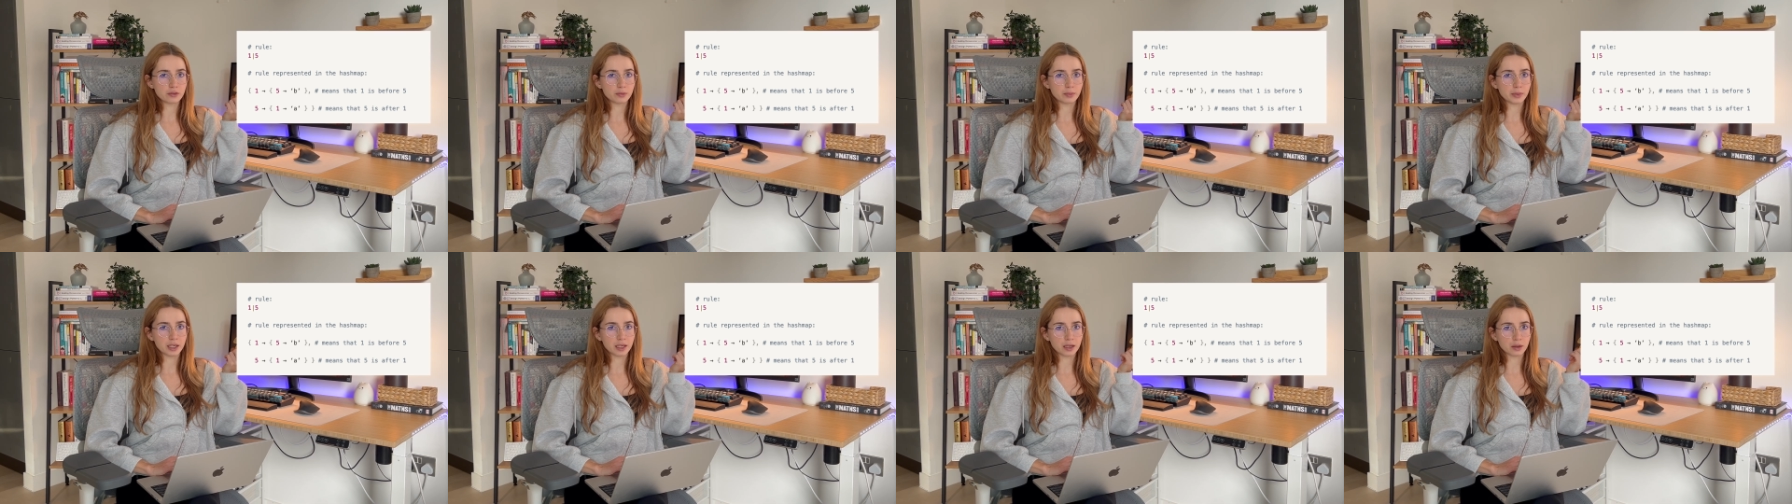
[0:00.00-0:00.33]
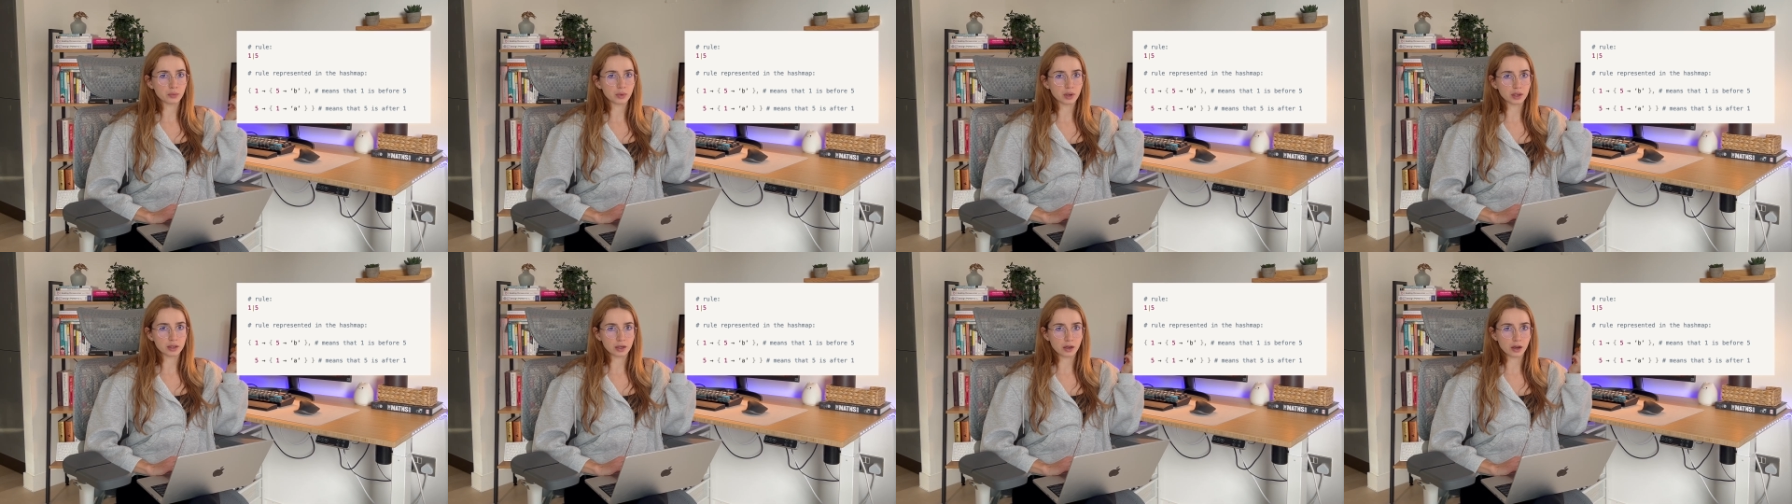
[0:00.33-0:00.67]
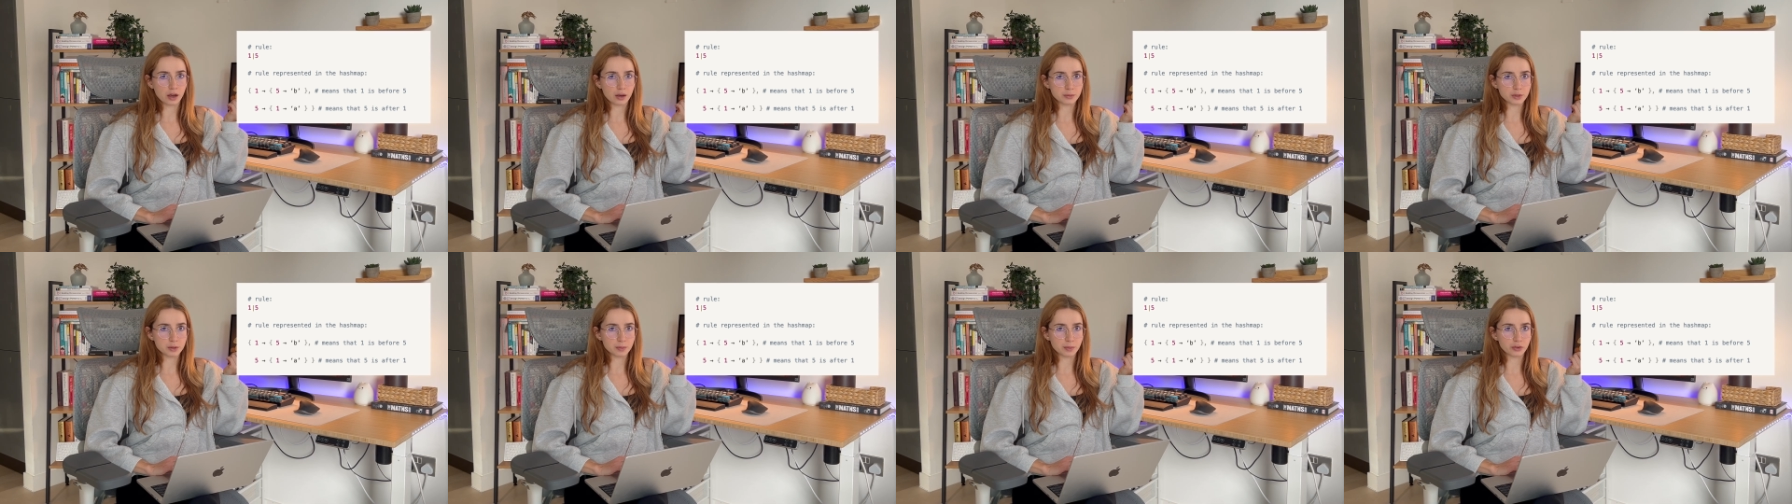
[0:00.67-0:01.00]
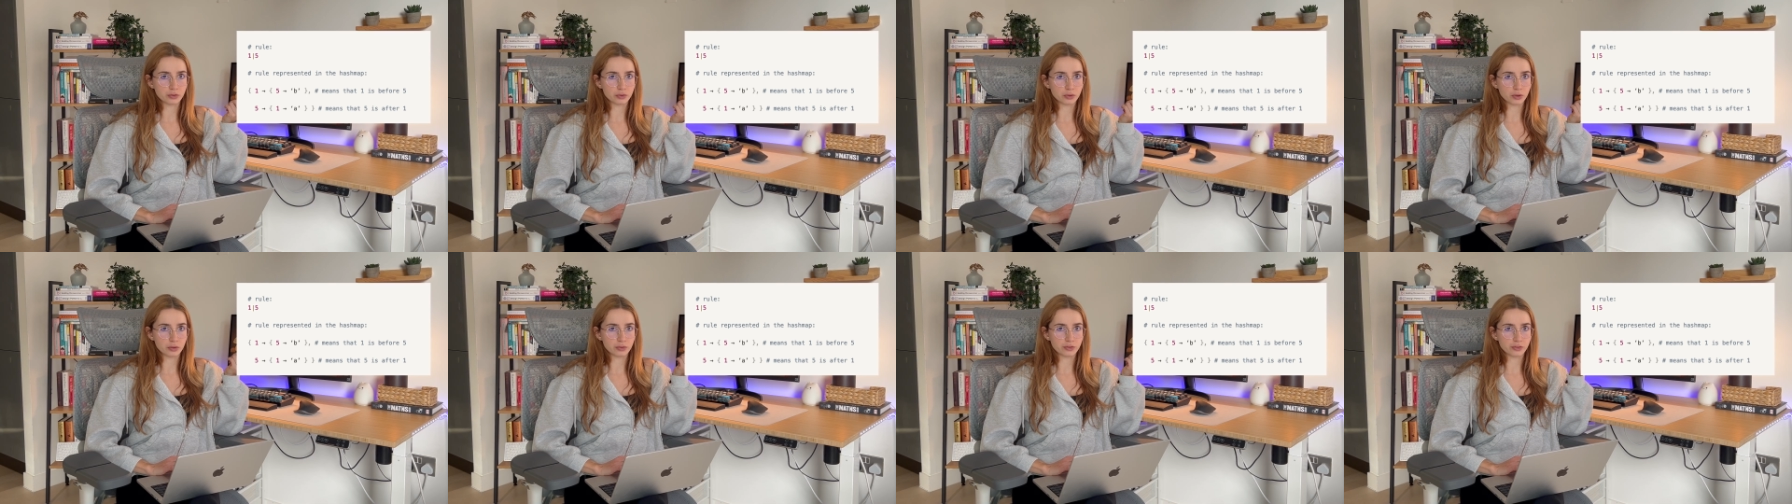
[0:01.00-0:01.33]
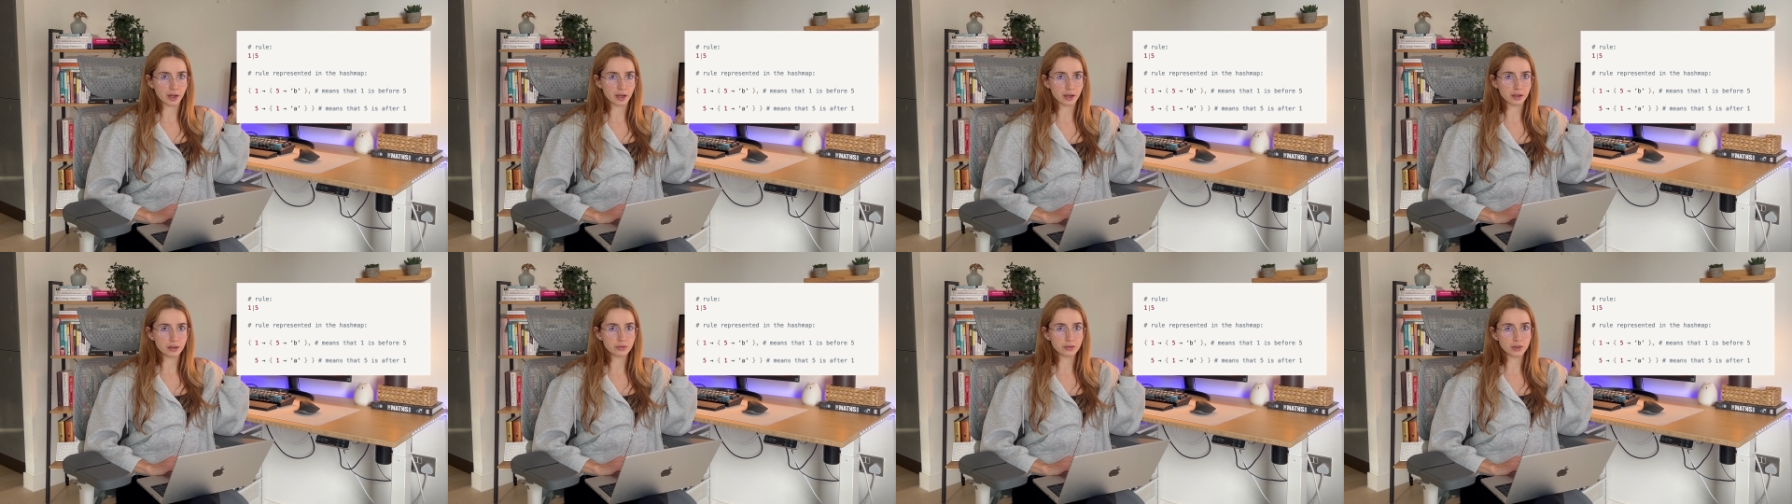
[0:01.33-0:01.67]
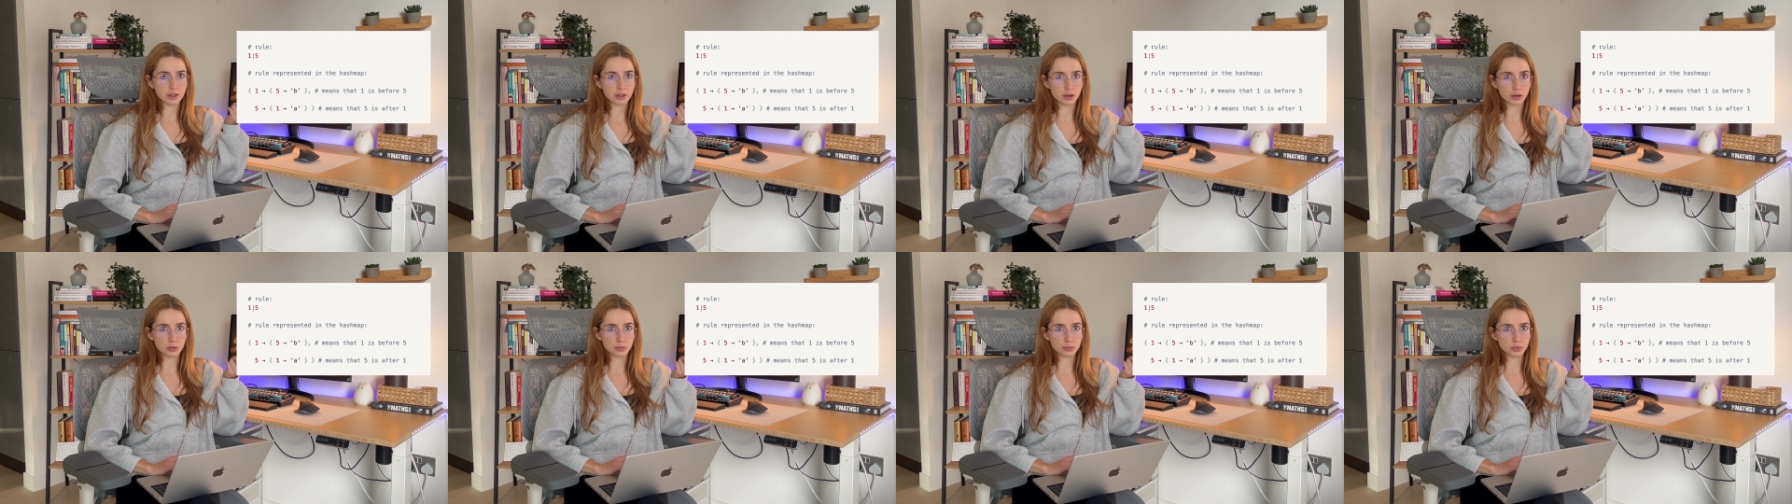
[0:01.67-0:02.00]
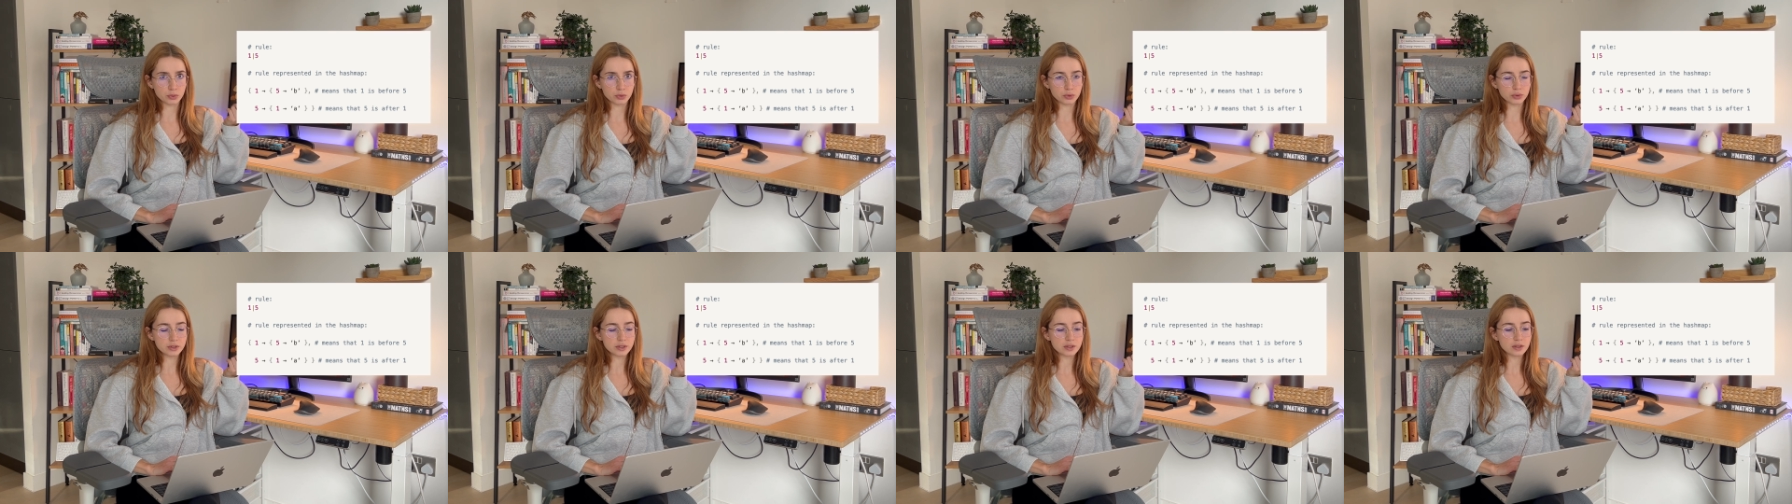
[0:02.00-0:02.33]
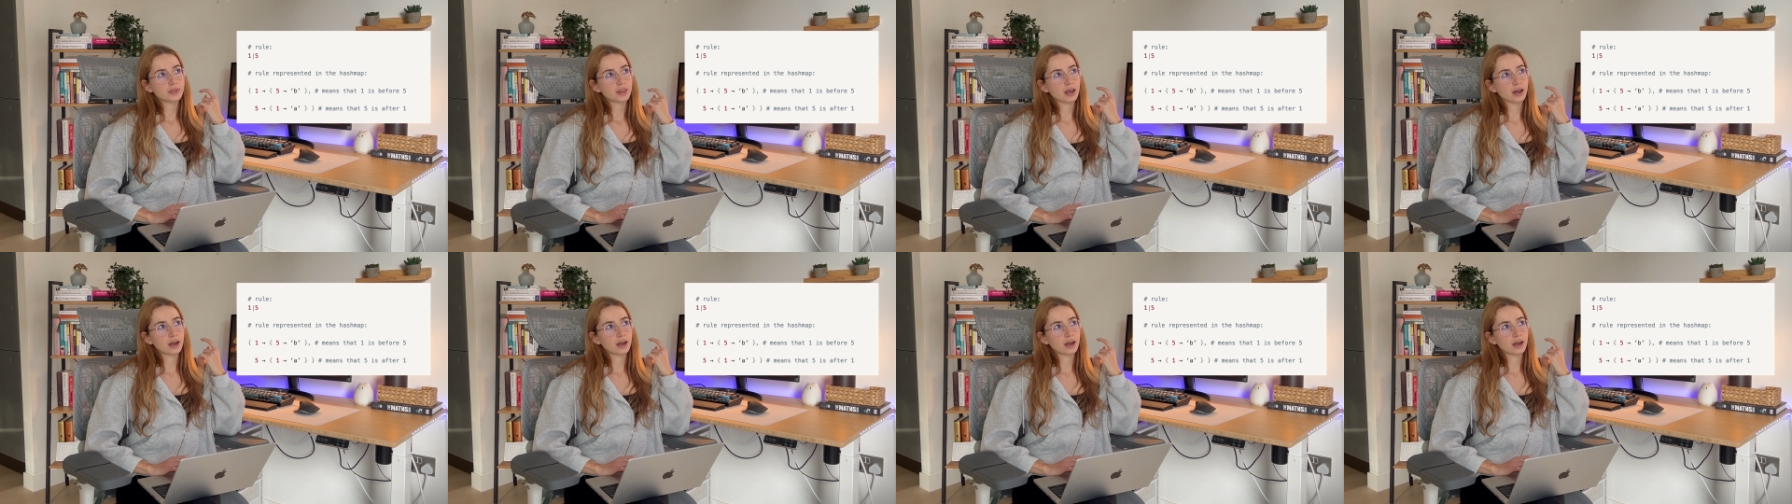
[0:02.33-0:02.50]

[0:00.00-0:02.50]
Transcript: meaning 1 comes before 5 in our rules,